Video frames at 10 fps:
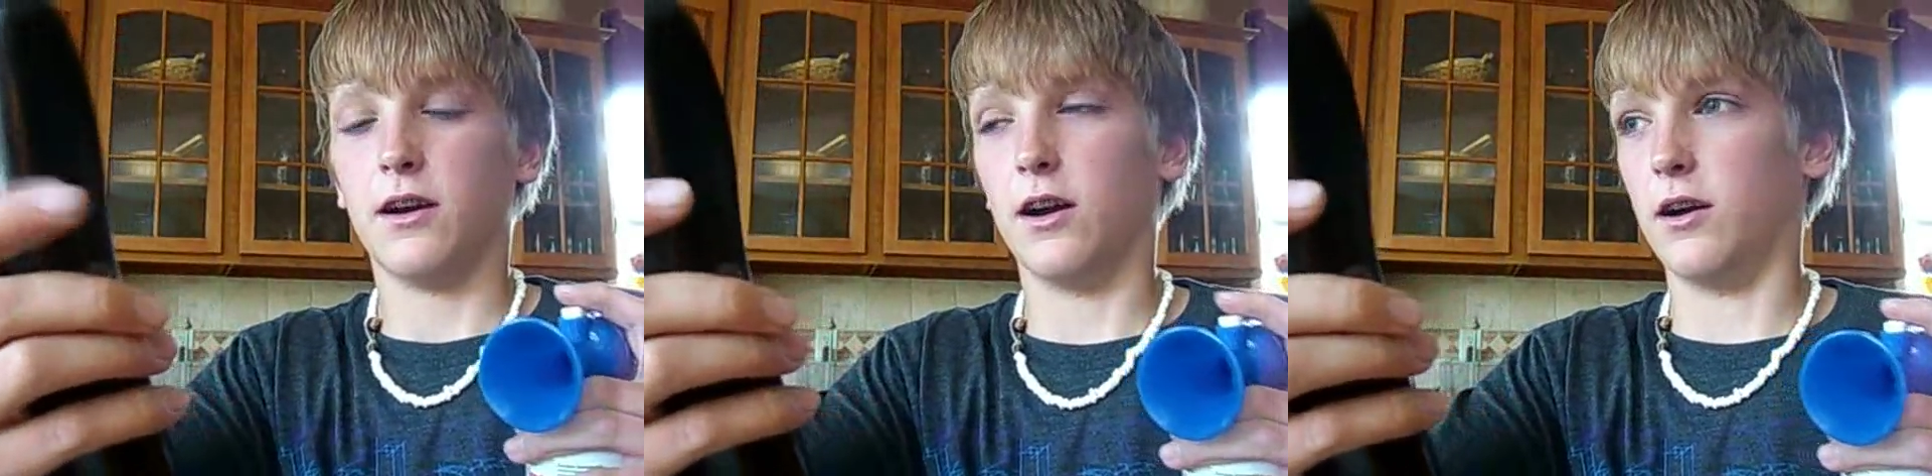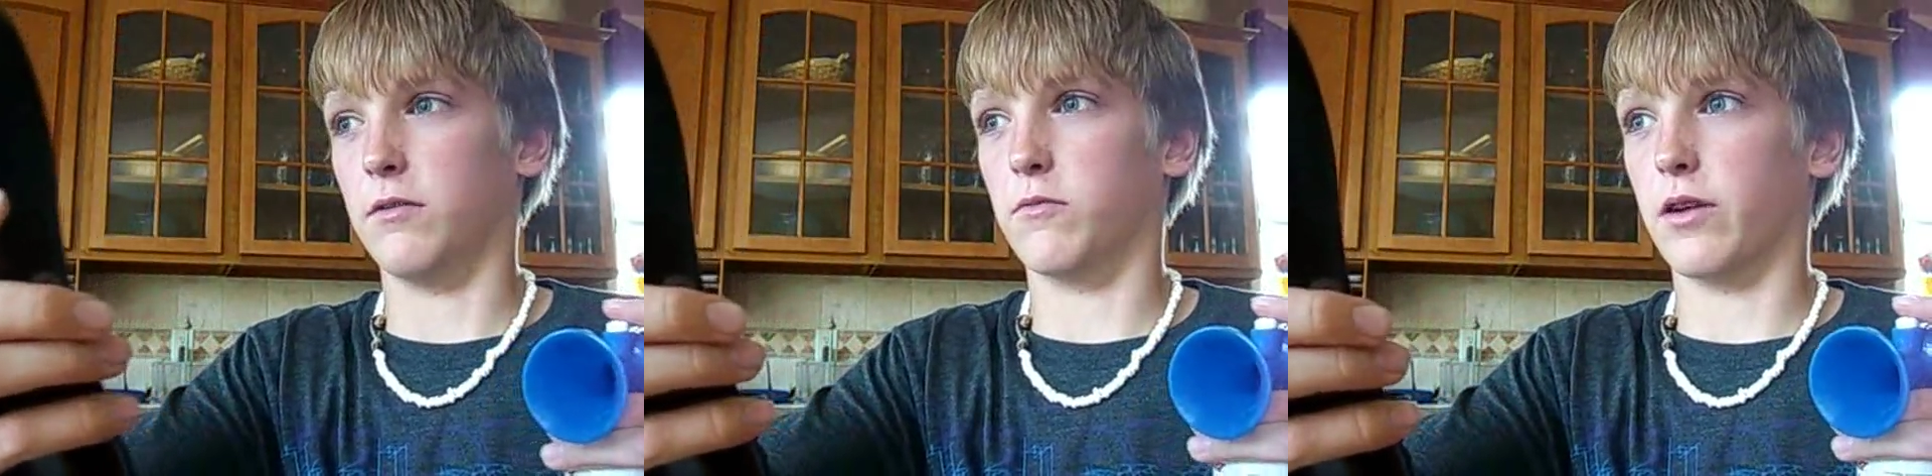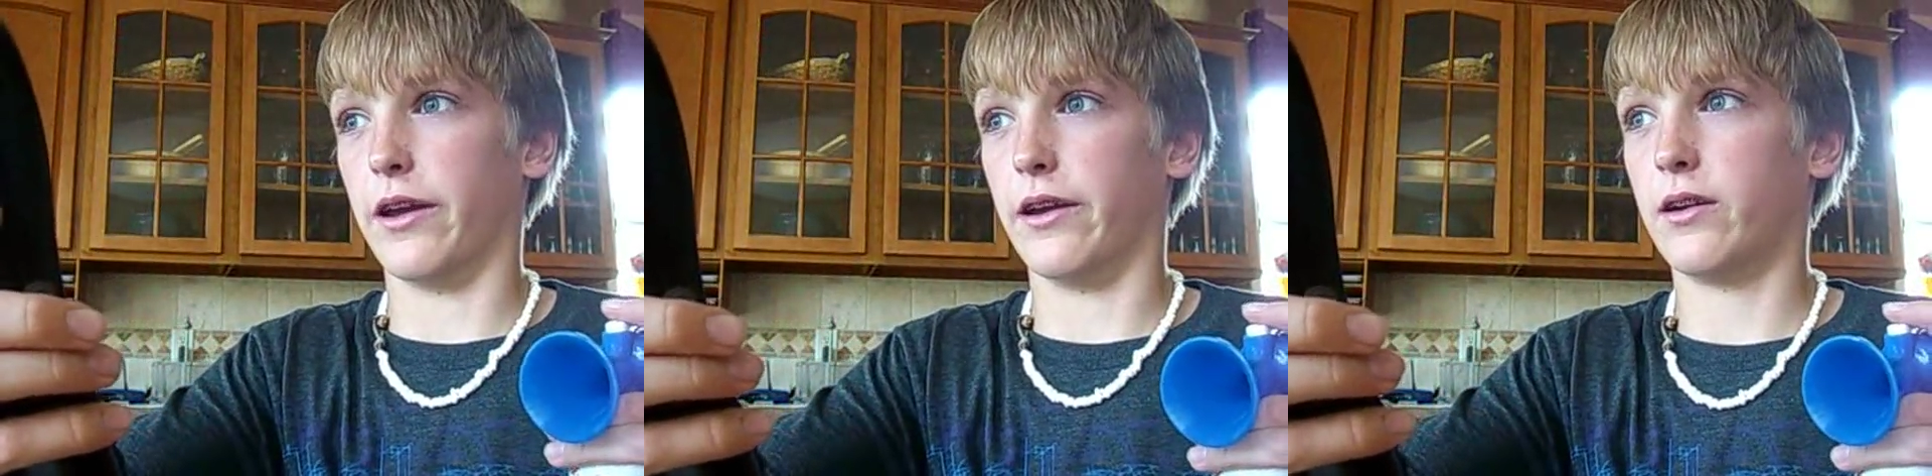Um,
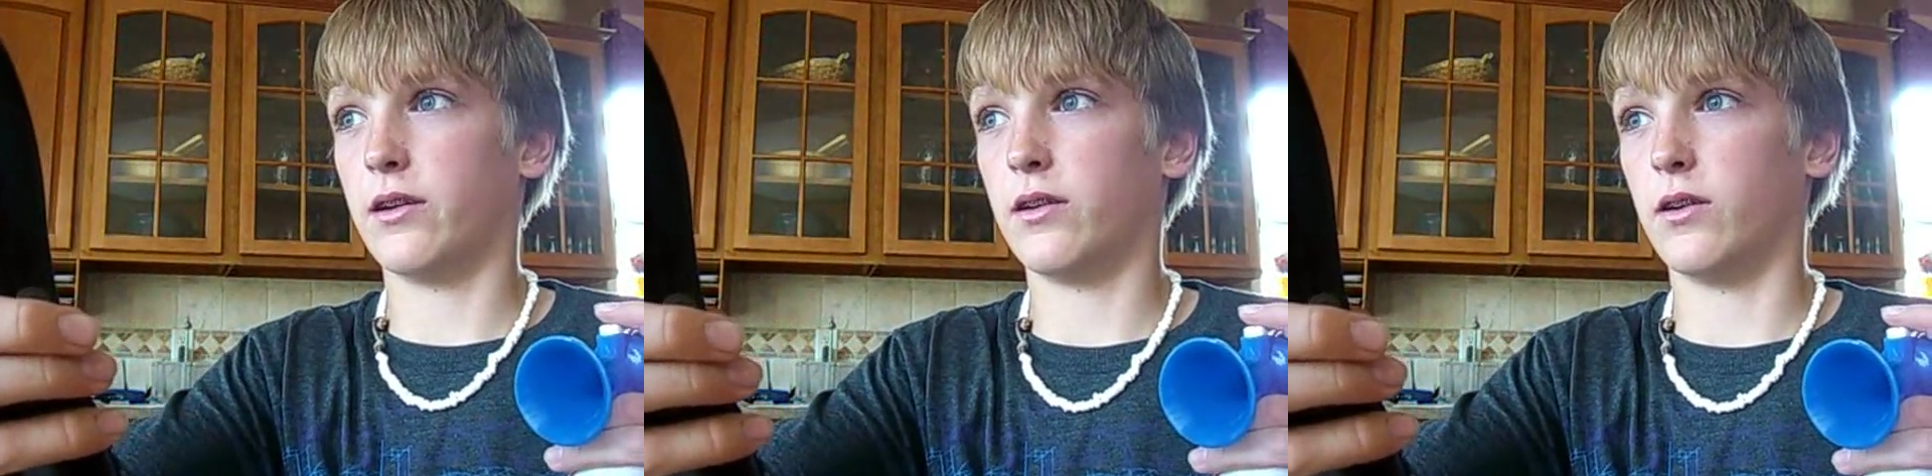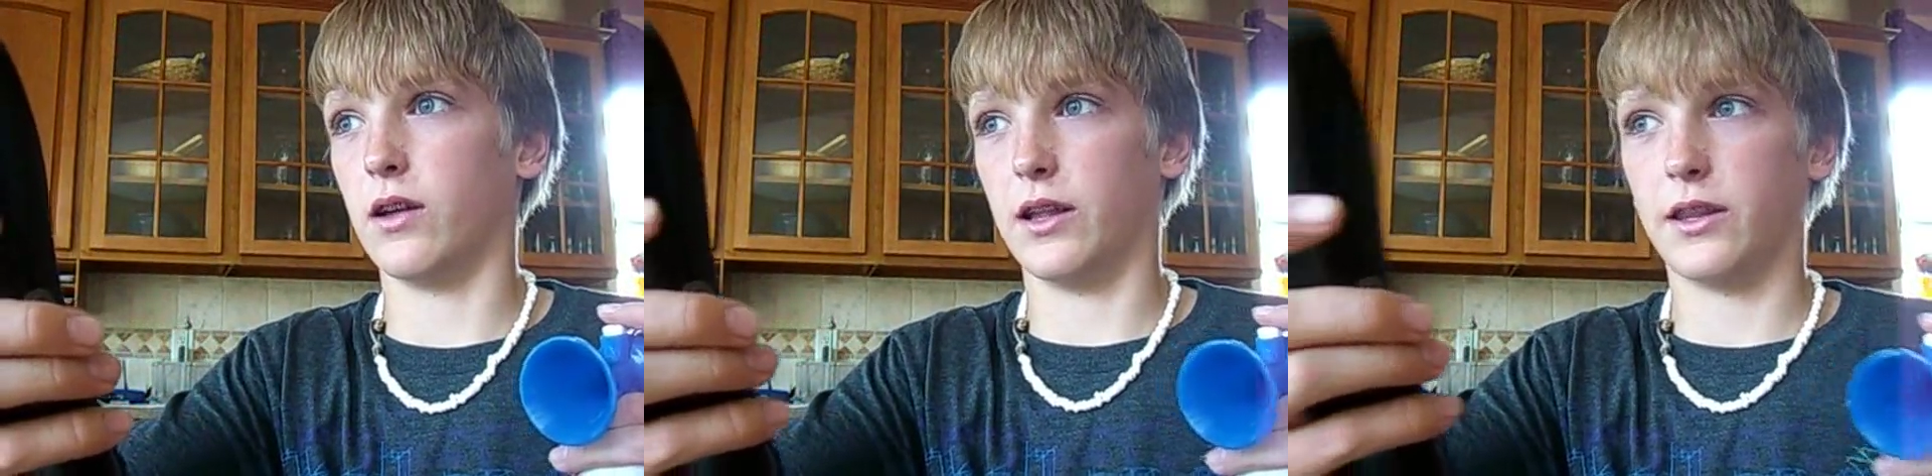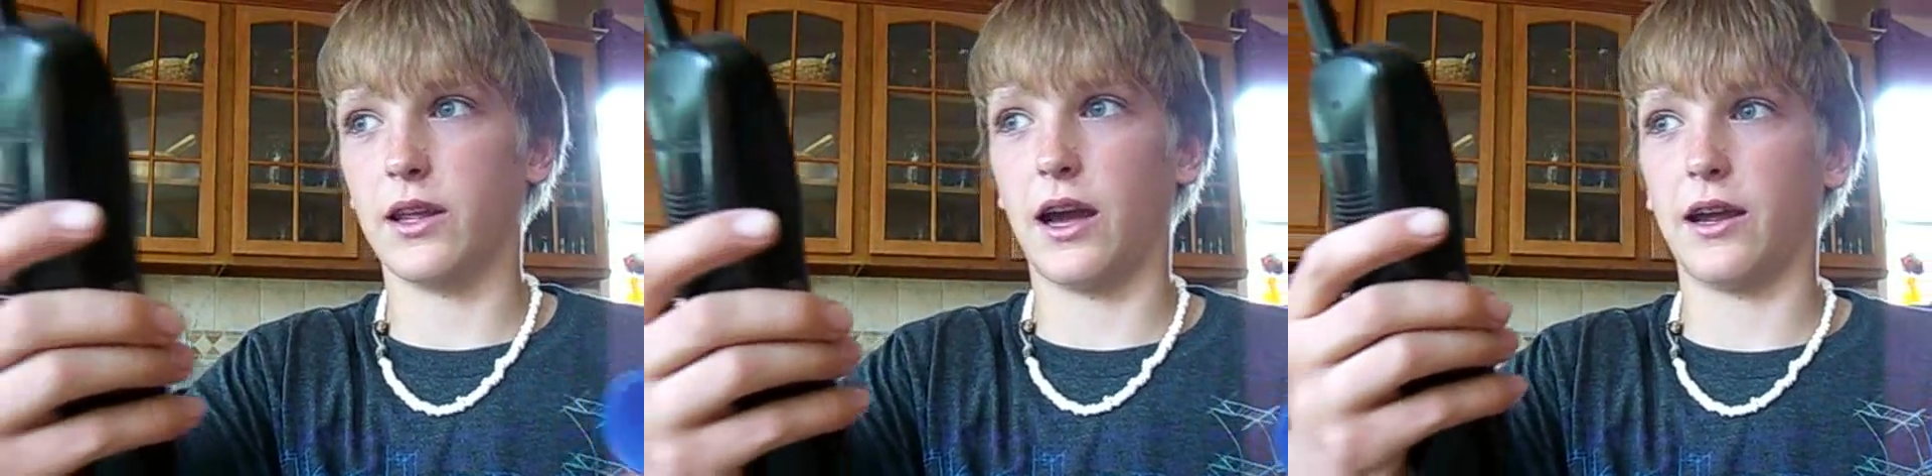wait, hold on.
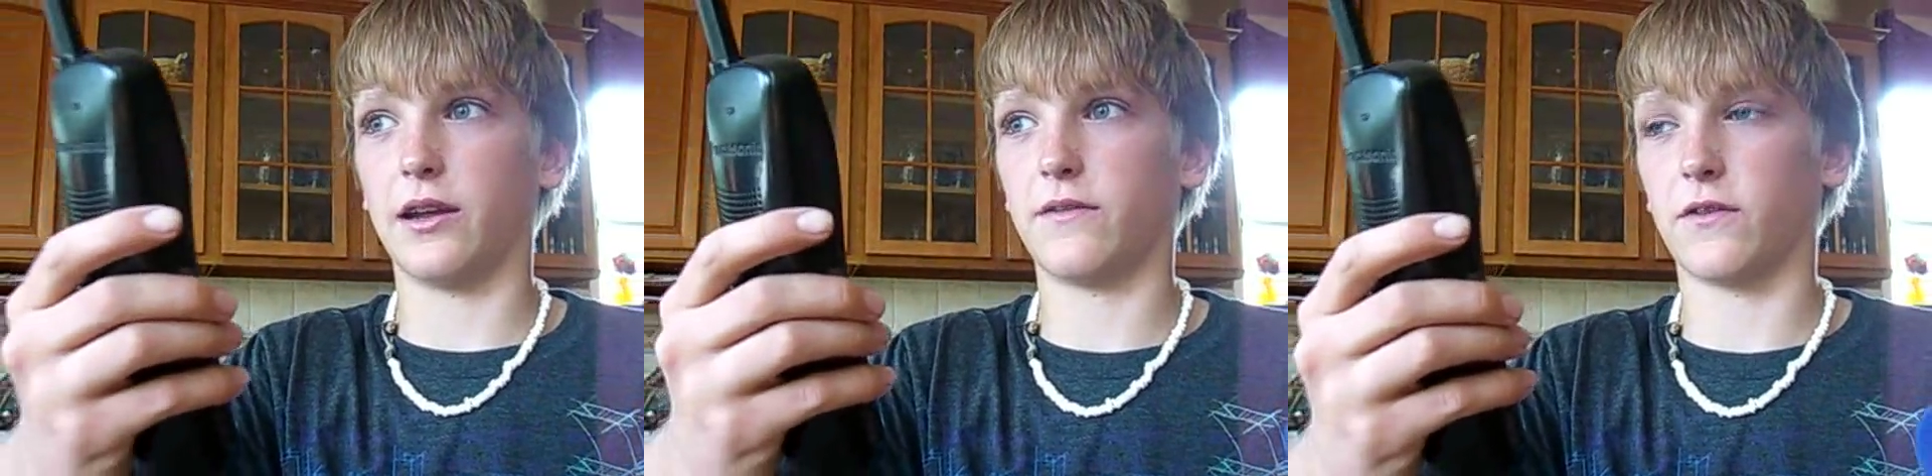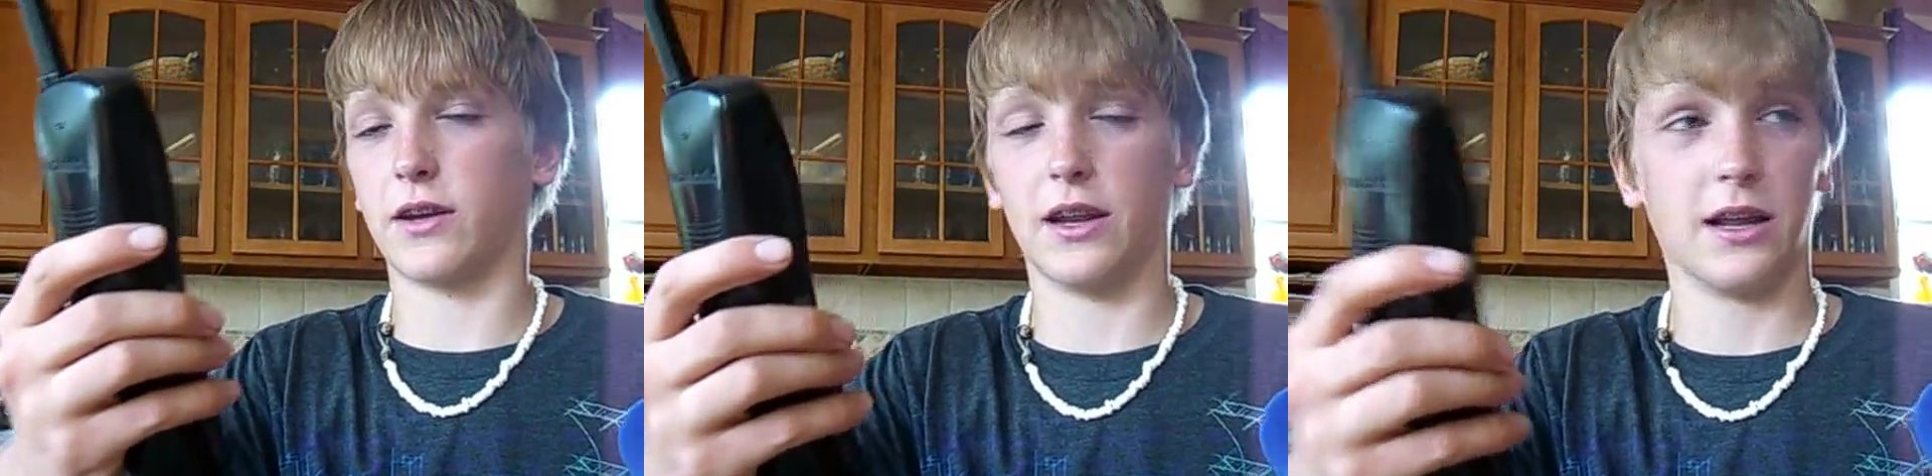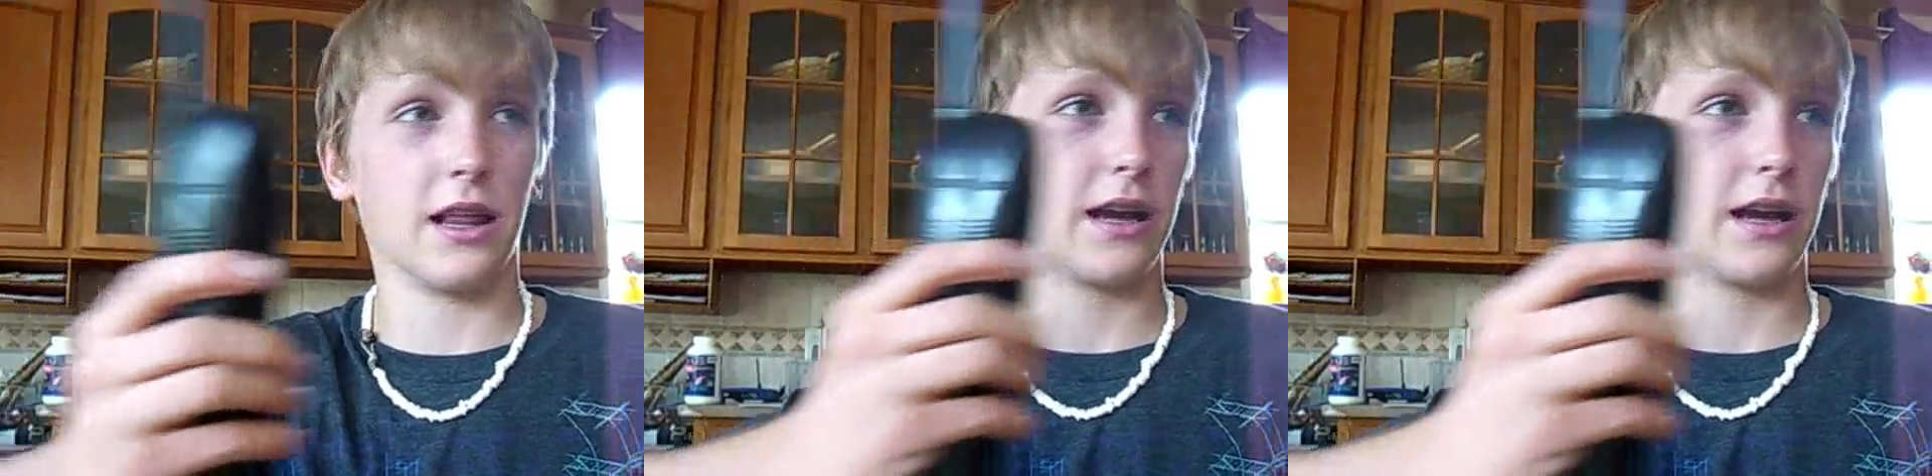I forget it a